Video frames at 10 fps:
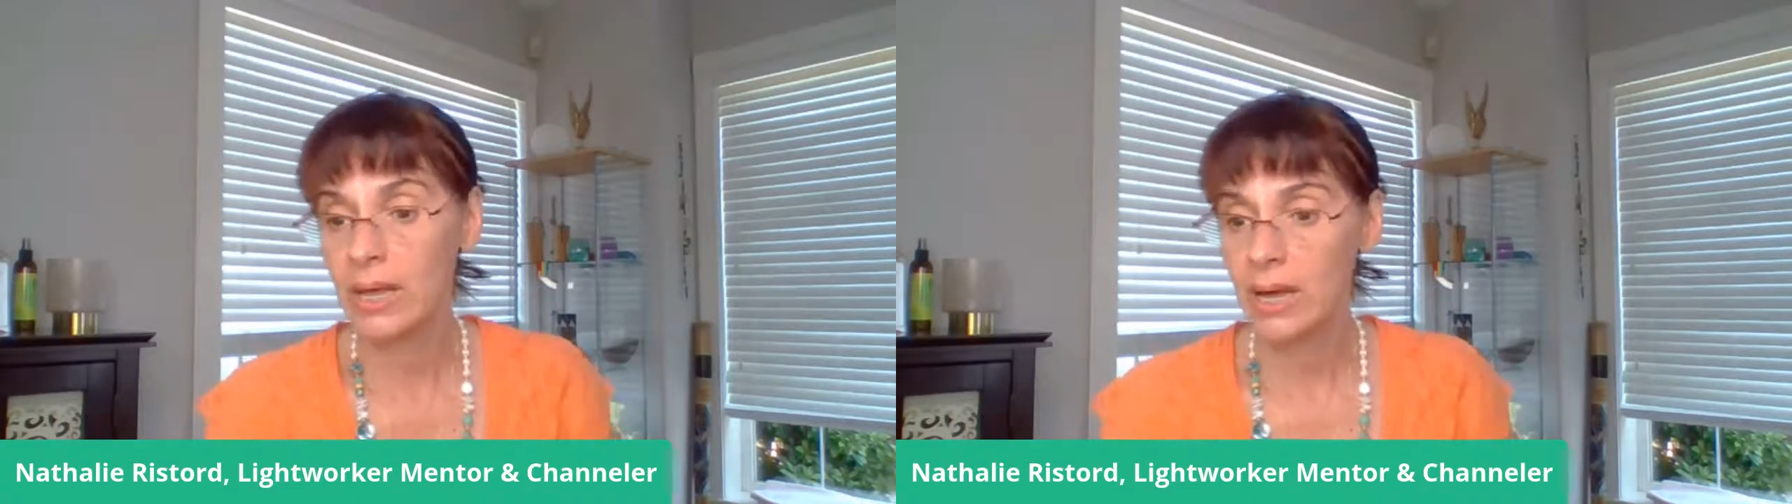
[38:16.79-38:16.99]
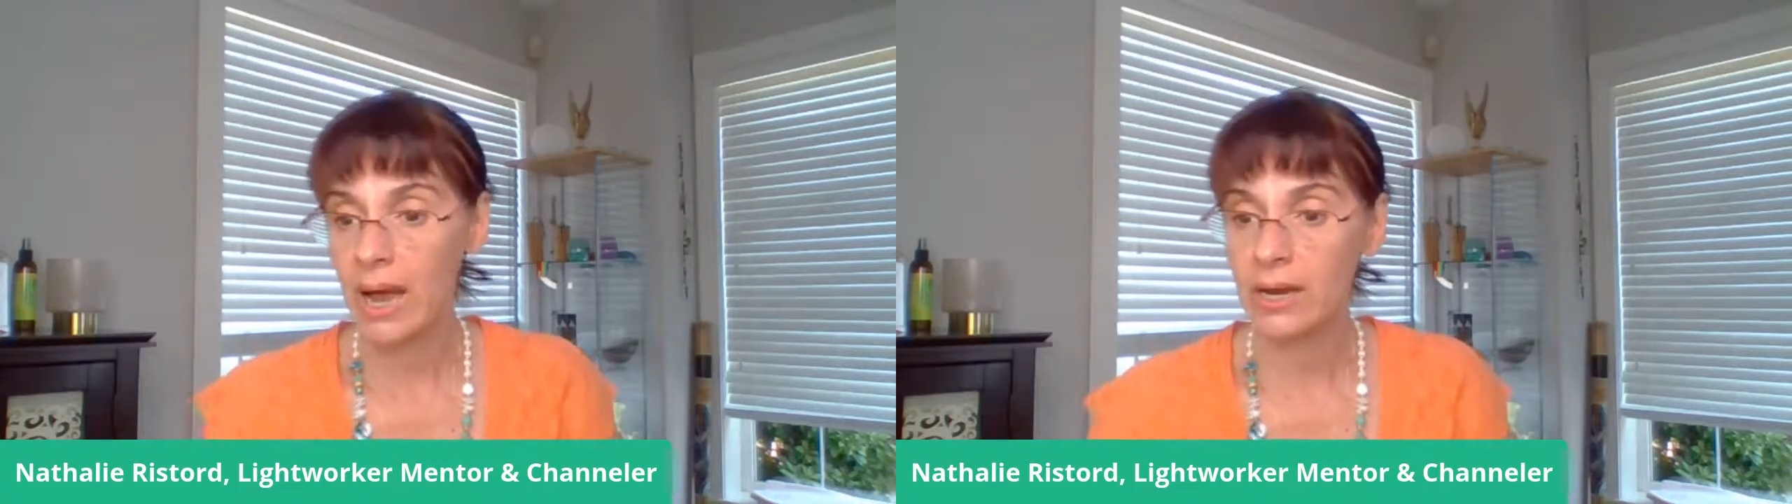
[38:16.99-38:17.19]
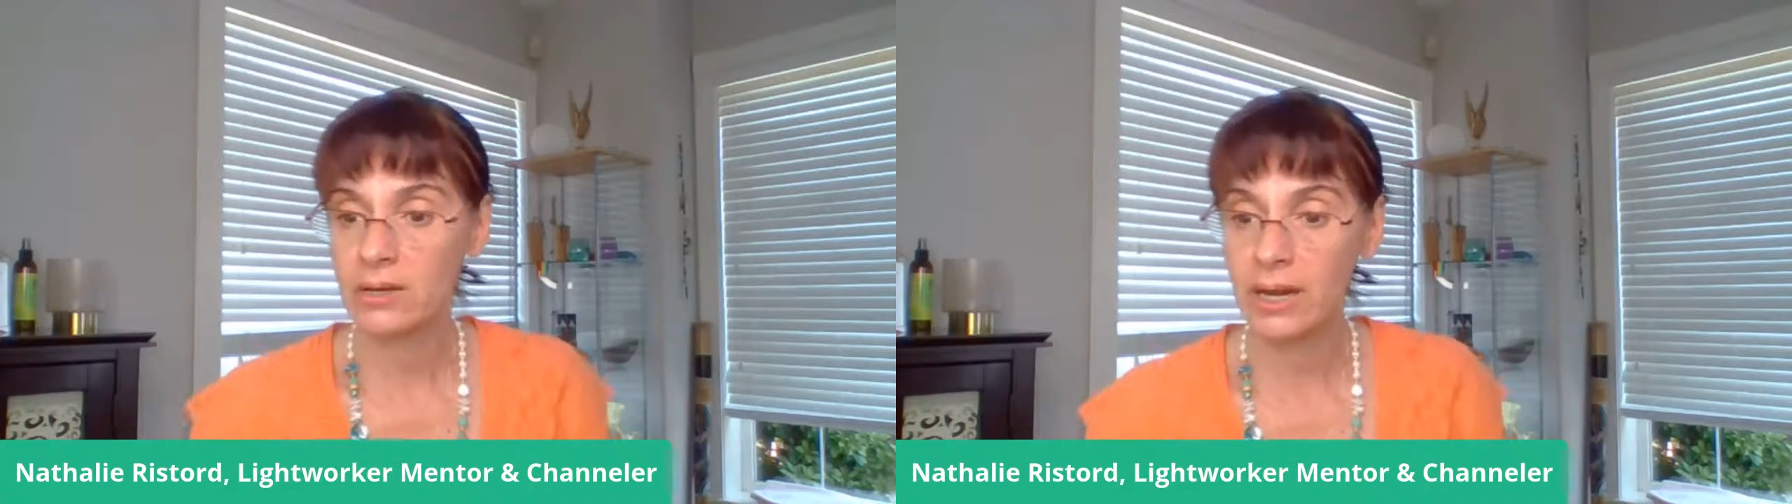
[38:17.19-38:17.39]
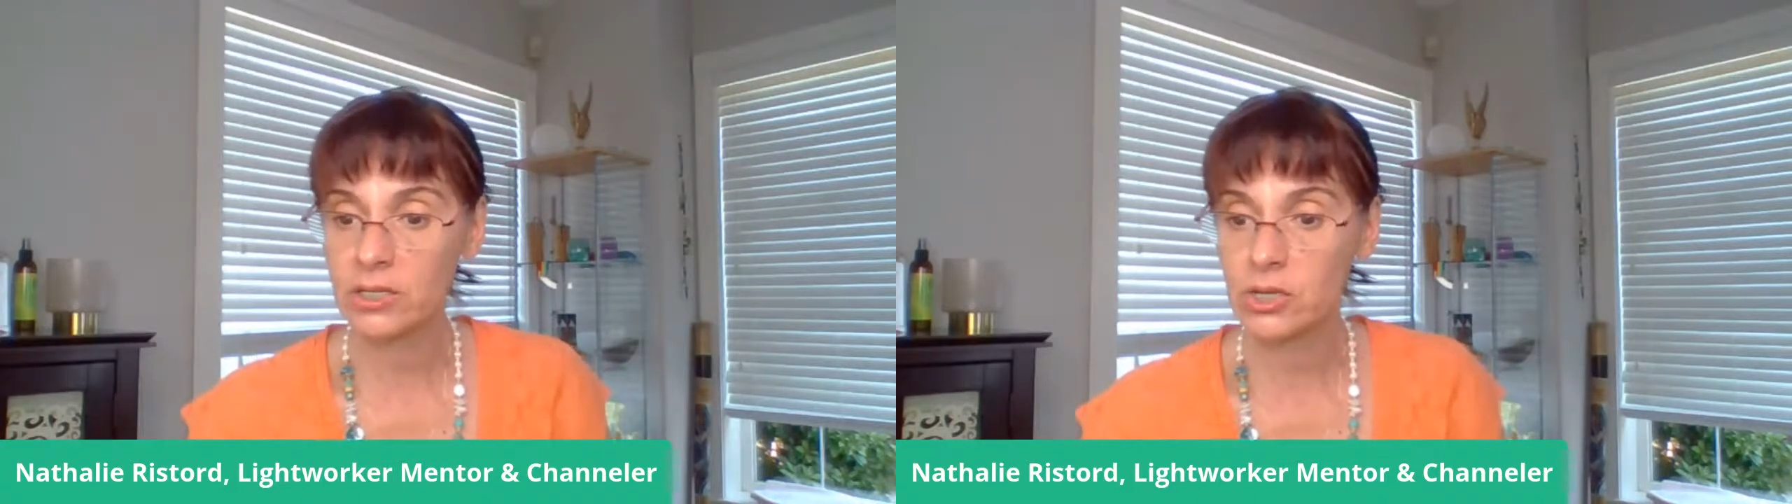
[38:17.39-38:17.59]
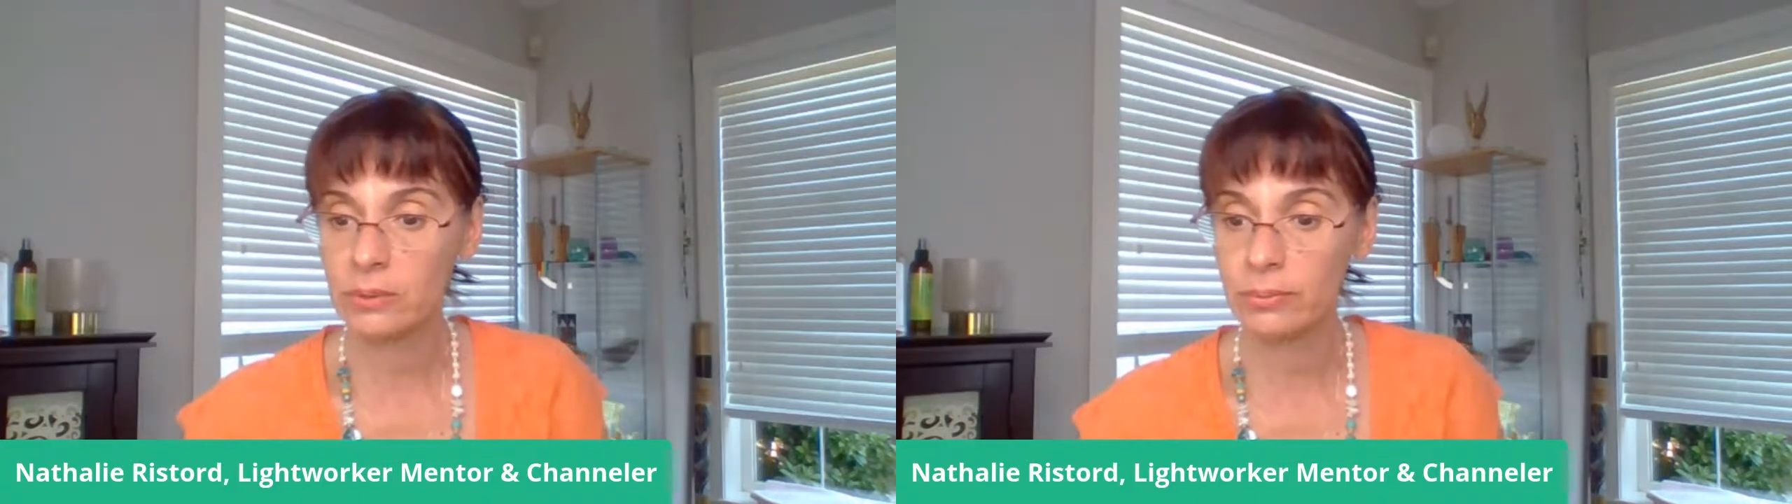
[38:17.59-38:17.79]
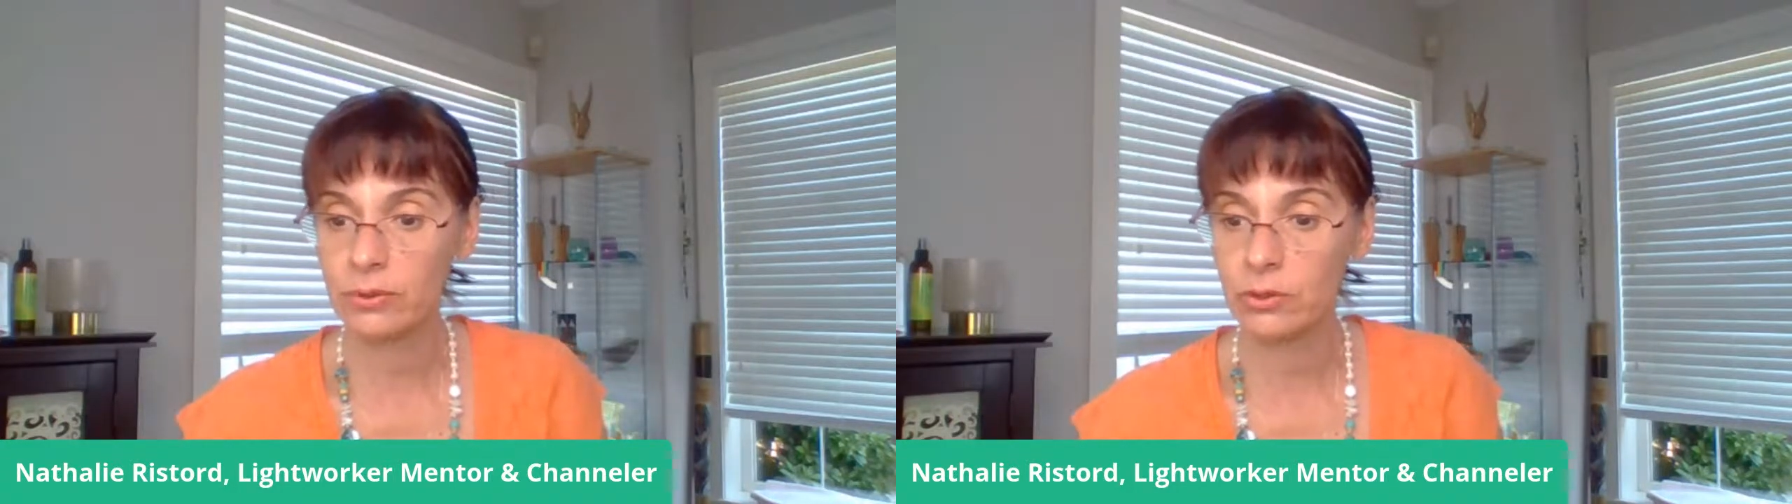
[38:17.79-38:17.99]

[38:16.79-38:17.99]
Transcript: I could actually put the